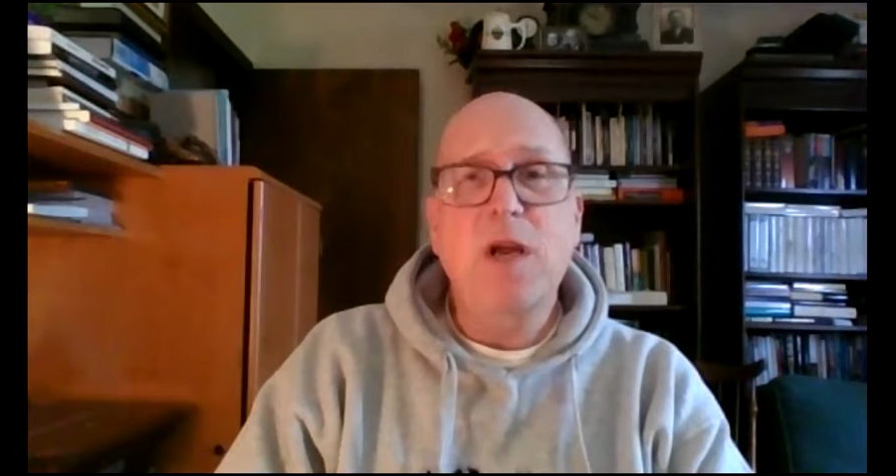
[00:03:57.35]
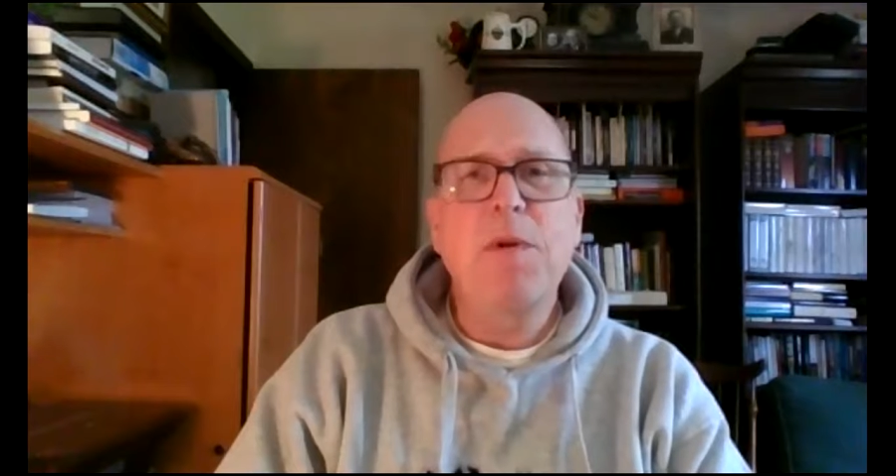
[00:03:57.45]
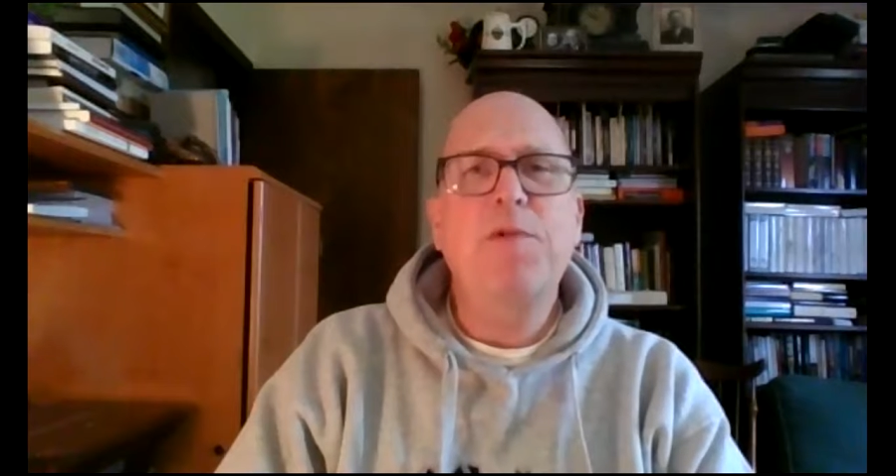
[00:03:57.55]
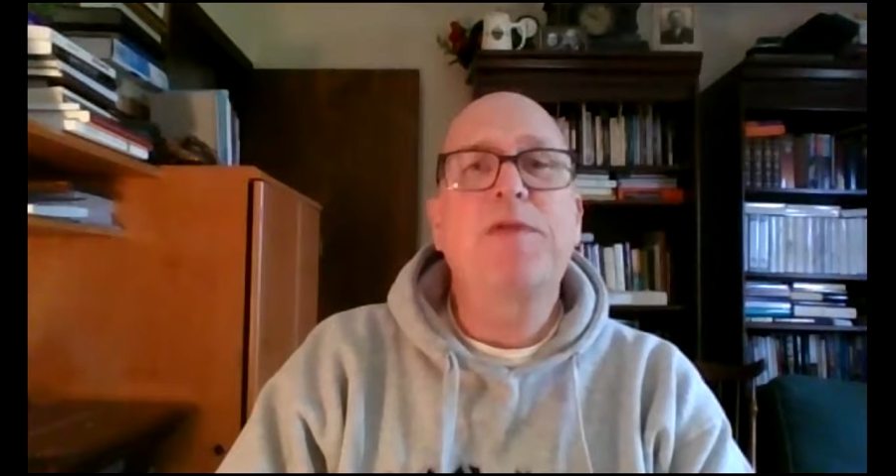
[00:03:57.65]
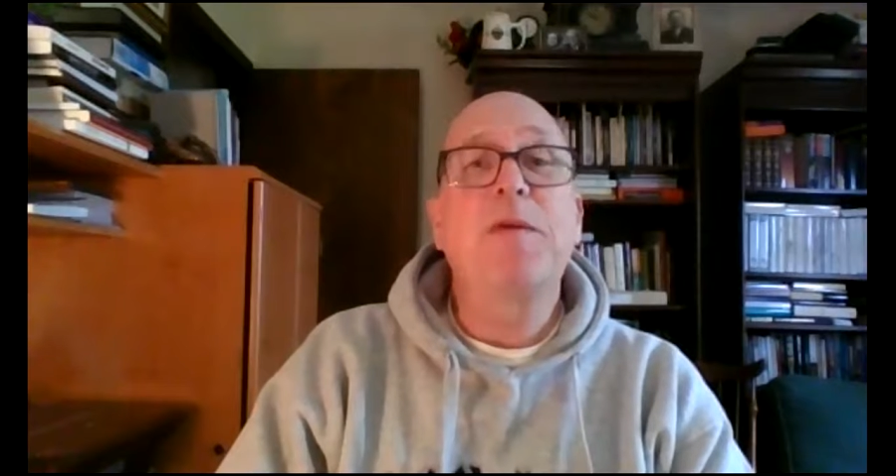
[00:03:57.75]
come
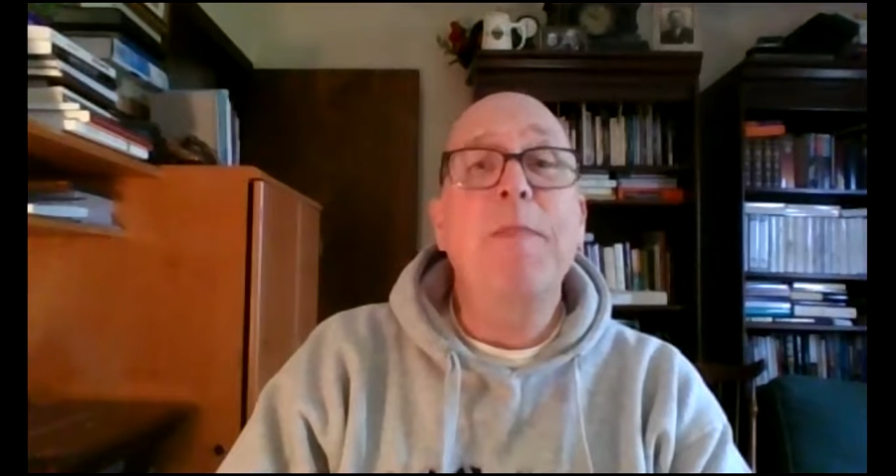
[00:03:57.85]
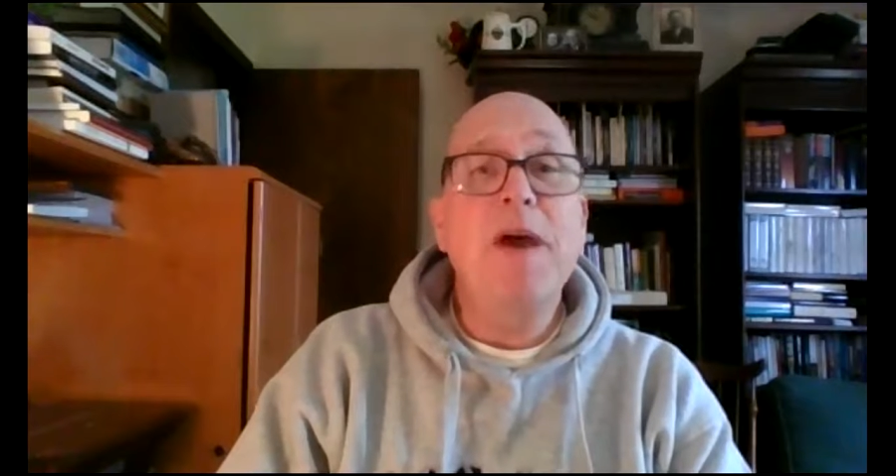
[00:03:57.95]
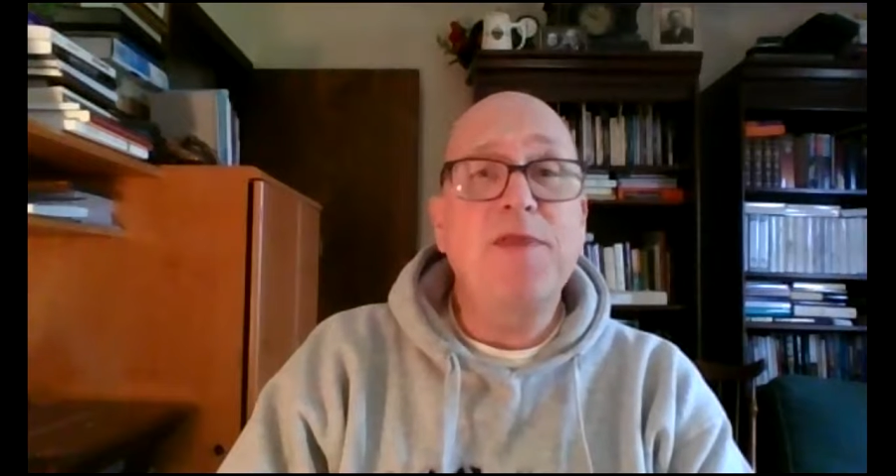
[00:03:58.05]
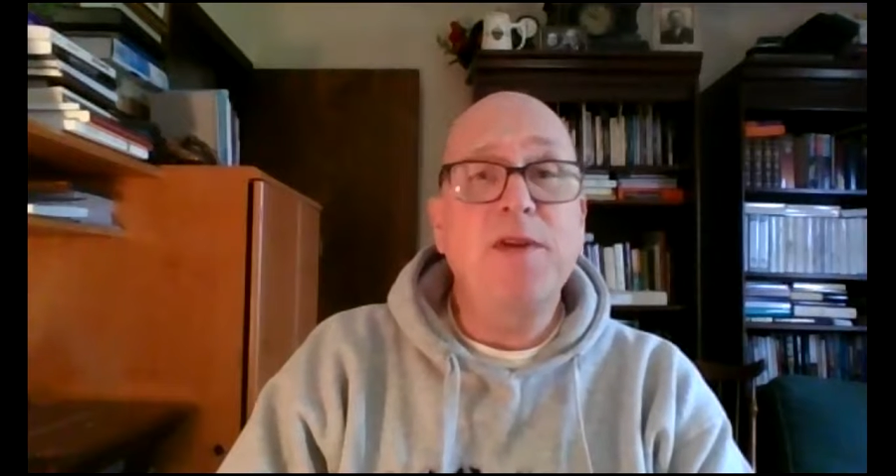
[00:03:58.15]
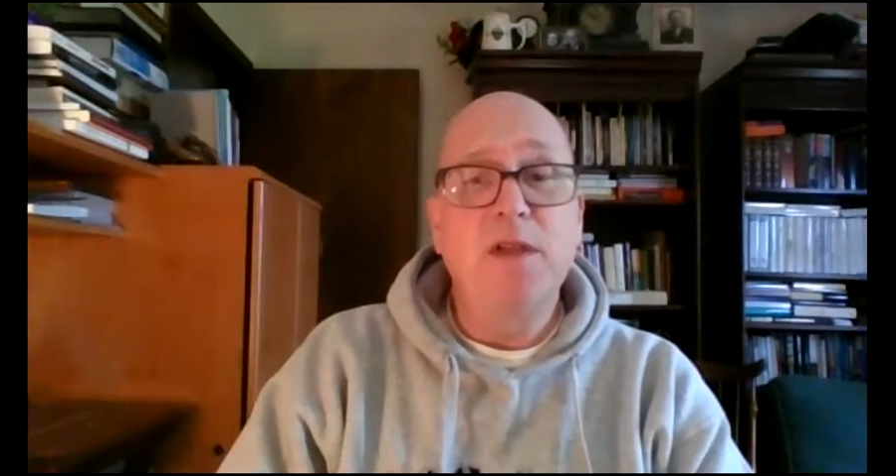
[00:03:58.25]
up with the
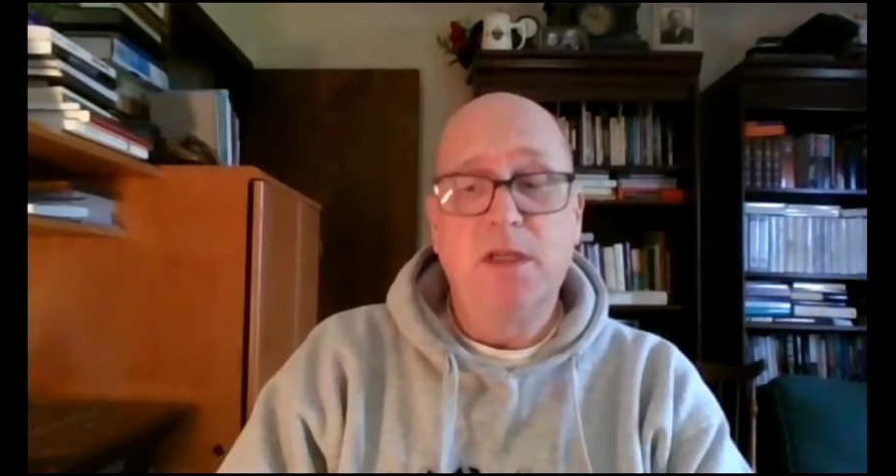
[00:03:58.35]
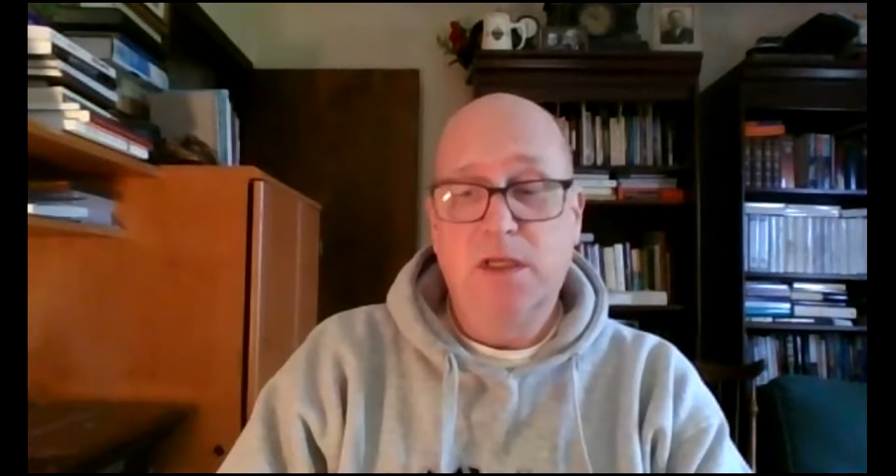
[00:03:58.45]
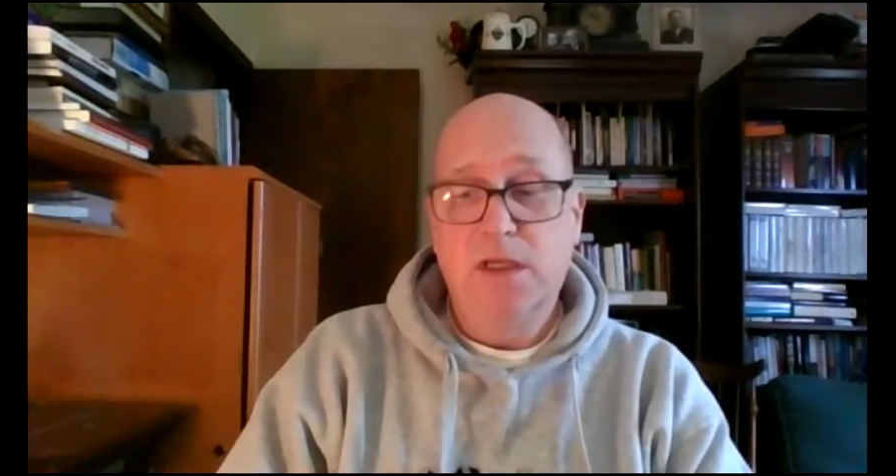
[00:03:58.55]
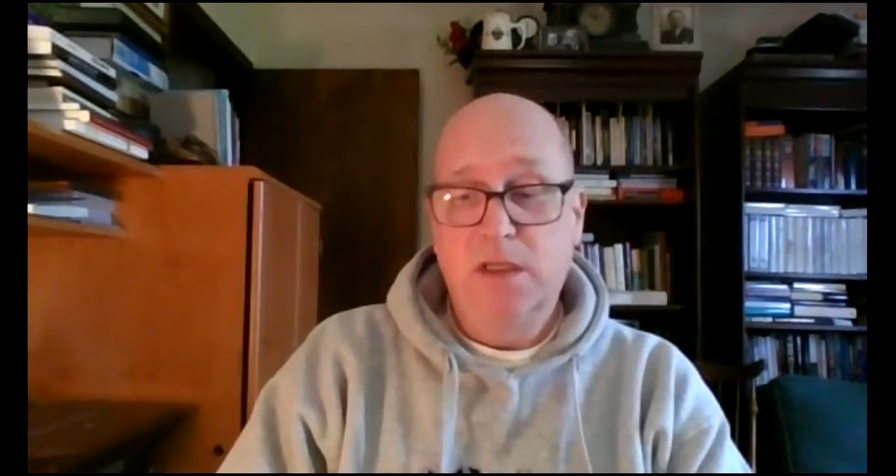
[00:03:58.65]
method